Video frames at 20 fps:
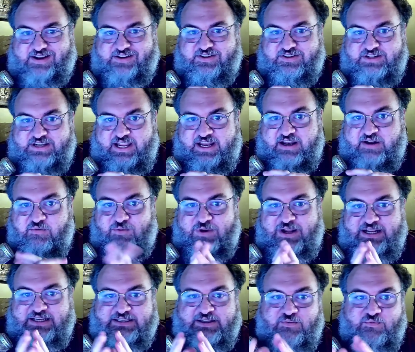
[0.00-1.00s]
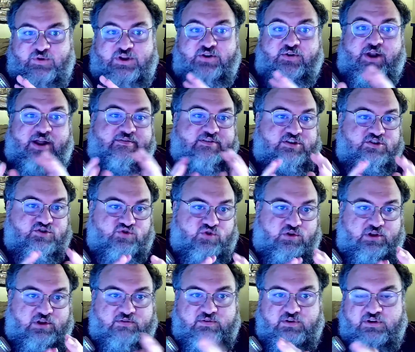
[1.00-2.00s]
our data in ways that we don't have
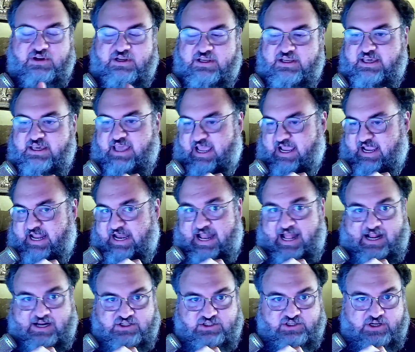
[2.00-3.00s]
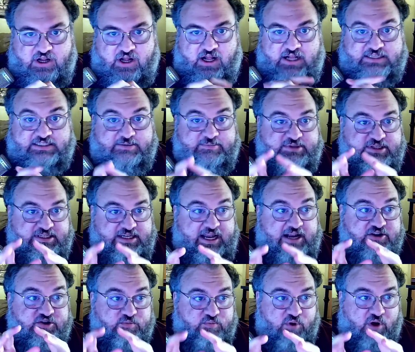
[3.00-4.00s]
control over and can actually cause
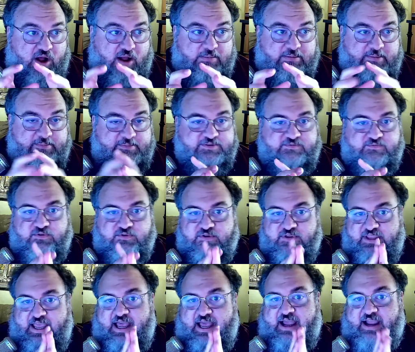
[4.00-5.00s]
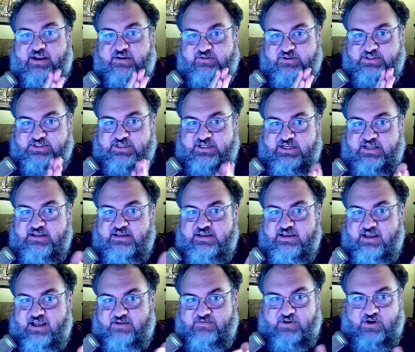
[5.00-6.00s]
substantial problems for the accuracy
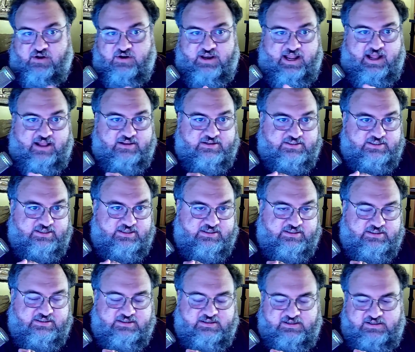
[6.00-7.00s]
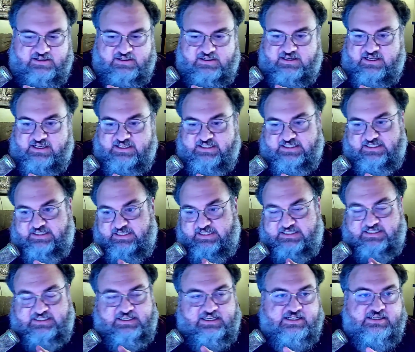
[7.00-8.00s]
of our analysis. In
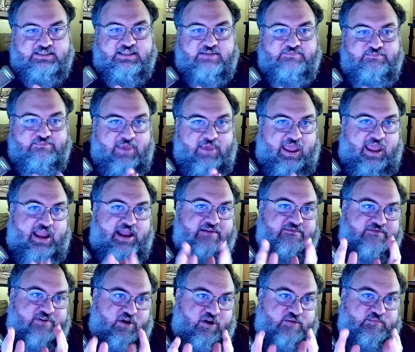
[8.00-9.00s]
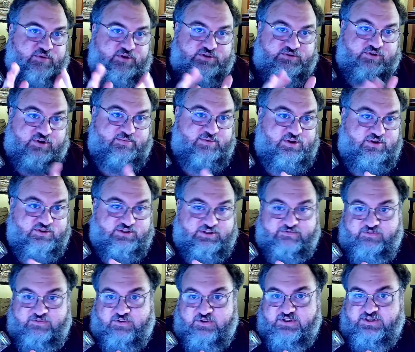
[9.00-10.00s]
statistics, the main variables we're going to be usually
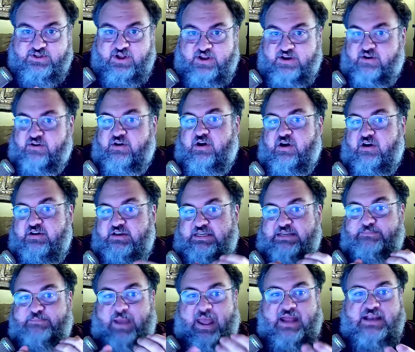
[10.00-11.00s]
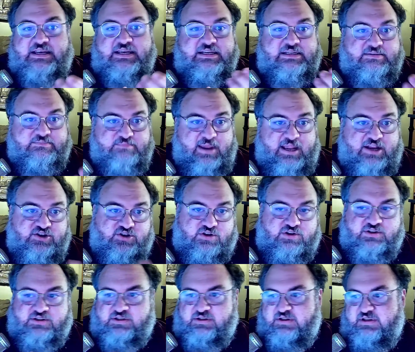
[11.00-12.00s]
focused on are our dependent
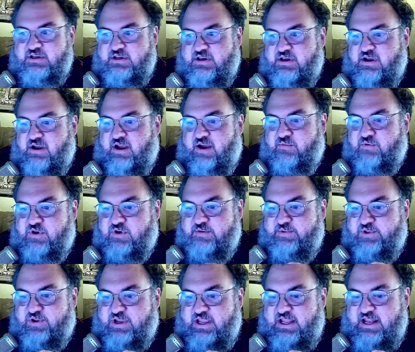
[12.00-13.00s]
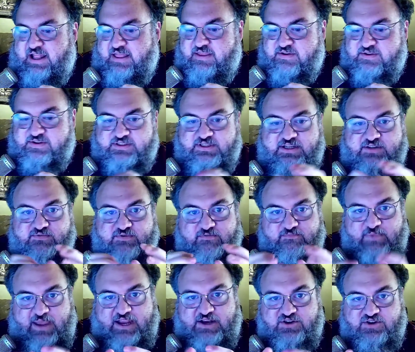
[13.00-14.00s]
measures. We're going to be looking at those things we
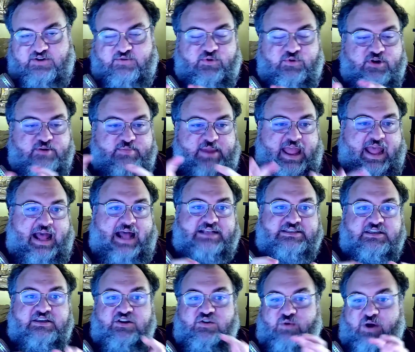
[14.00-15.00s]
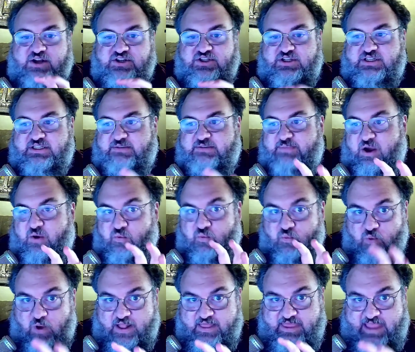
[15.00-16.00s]
measured, and we're going to be asking questions about
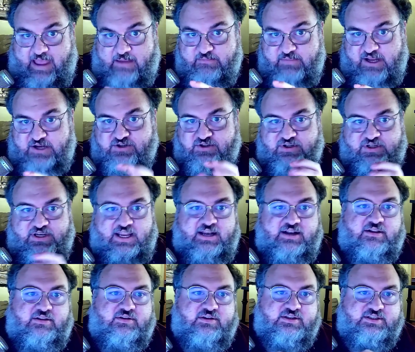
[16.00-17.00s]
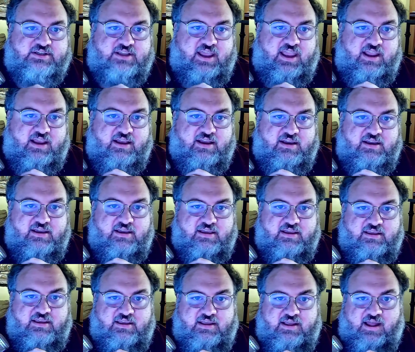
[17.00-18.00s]
what that measured data looks like.
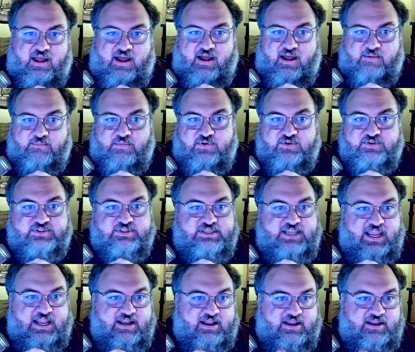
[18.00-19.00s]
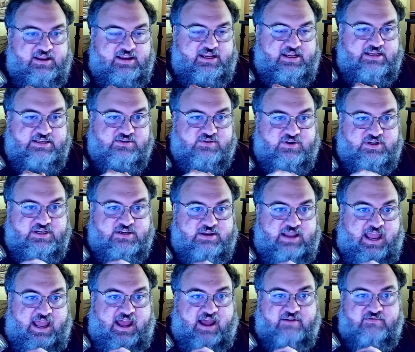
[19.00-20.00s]
Most data is going to
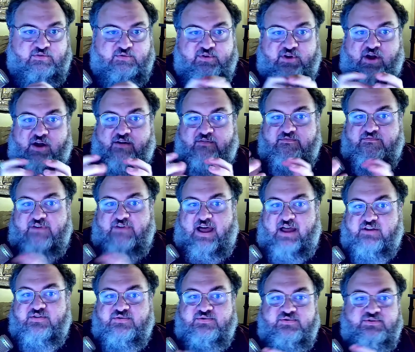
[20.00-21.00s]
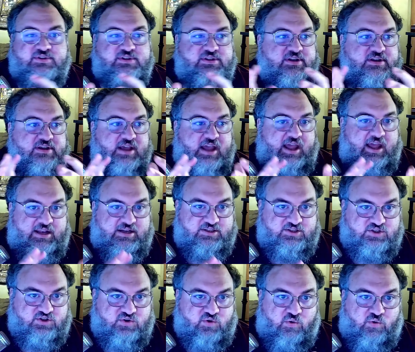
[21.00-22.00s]
have what we call values and a
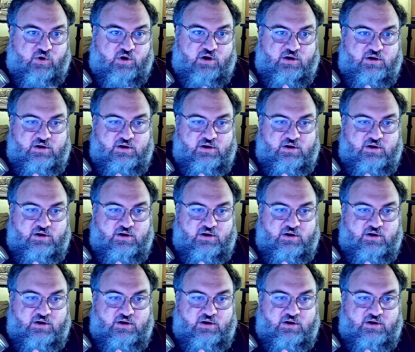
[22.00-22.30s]
score.